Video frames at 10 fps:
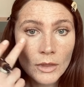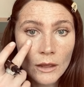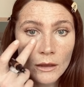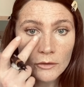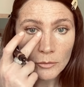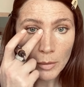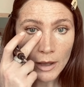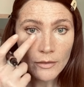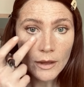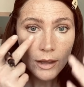Just
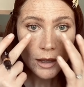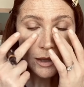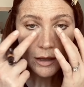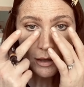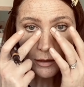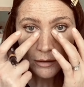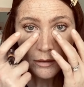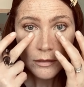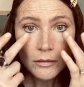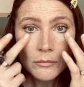pat that in.
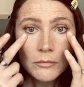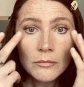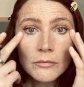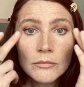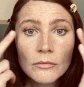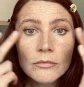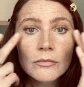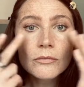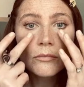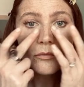
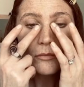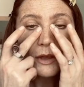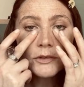Make